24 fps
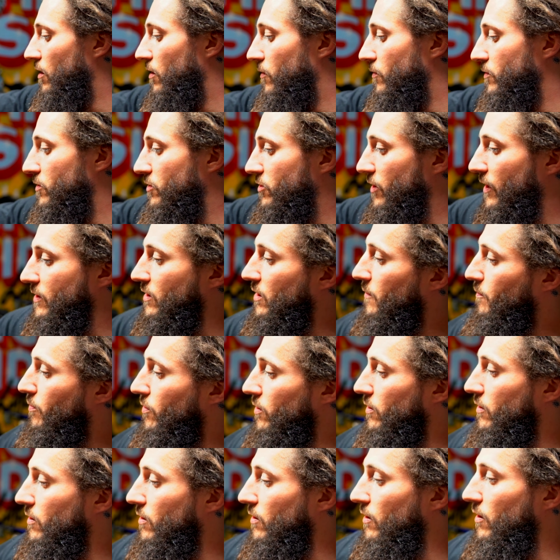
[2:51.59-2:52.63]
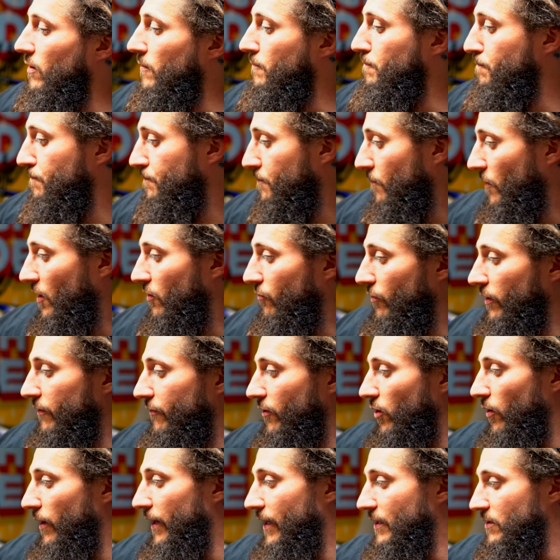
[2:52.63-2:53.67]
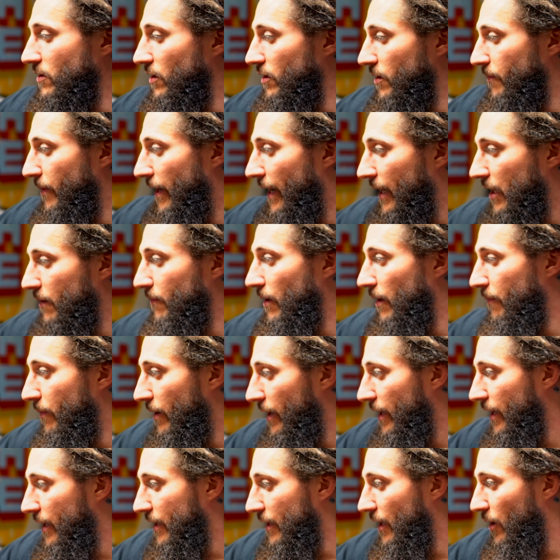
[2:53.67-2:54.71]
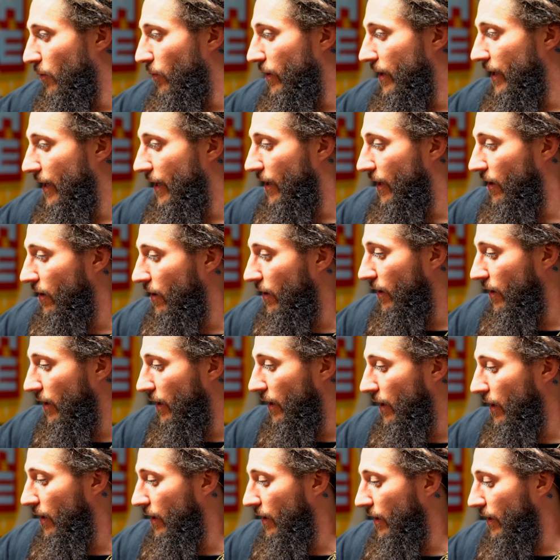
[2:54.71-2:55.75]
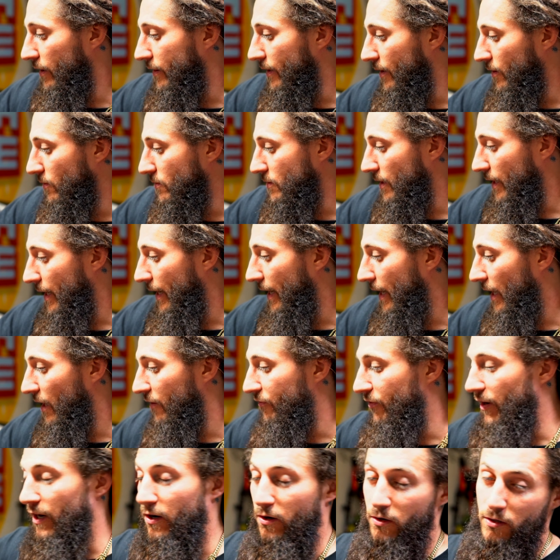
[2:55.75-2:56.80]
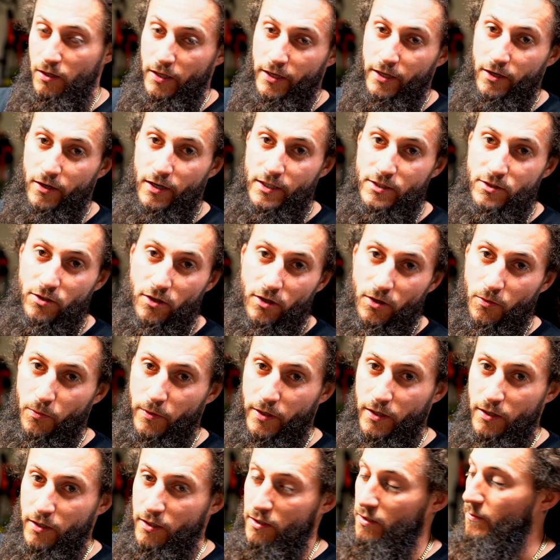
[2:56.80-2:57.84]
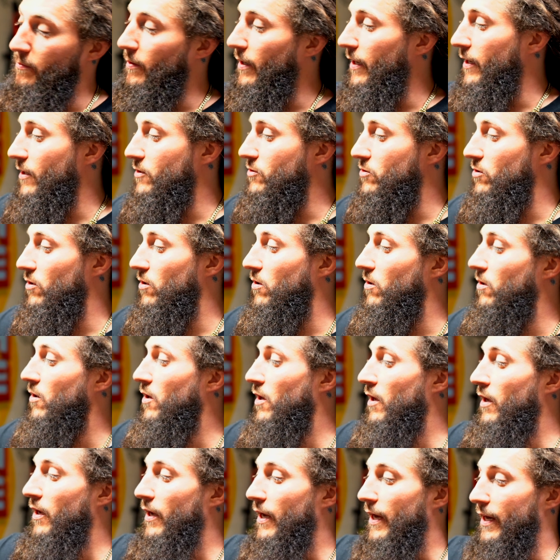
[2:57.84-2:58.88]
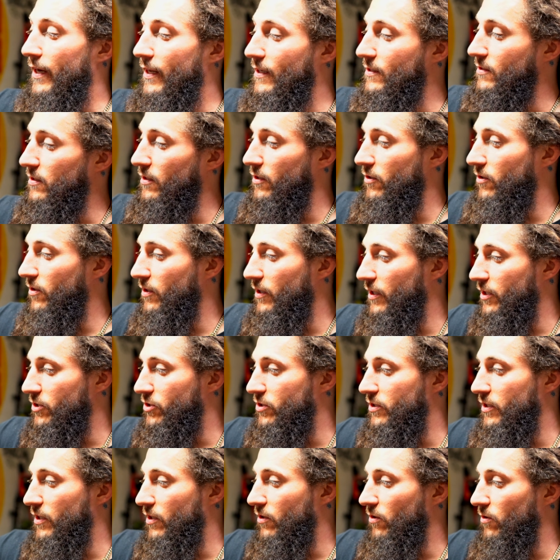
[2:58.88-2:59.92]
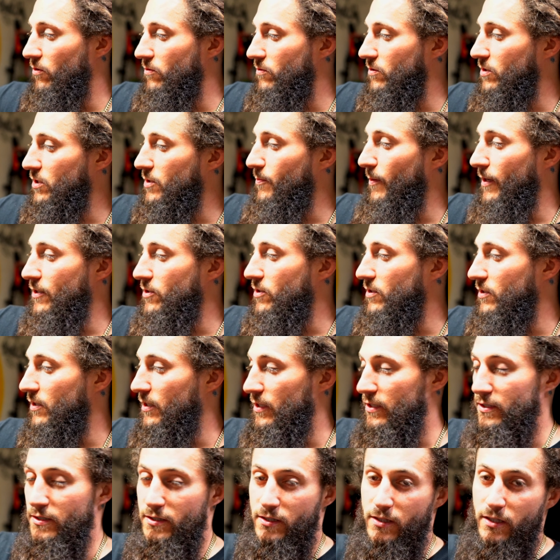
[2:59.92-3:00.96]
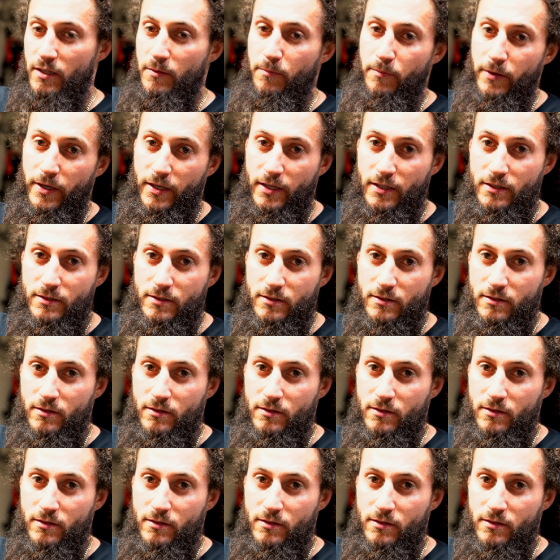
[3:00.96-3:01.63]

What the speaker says: when Jesse put the Revo A's on the back of my bike, and I went out, and I think it was like a half hour later I started wheeling the bike. So it is literally a cheat code. Suspension is the biggest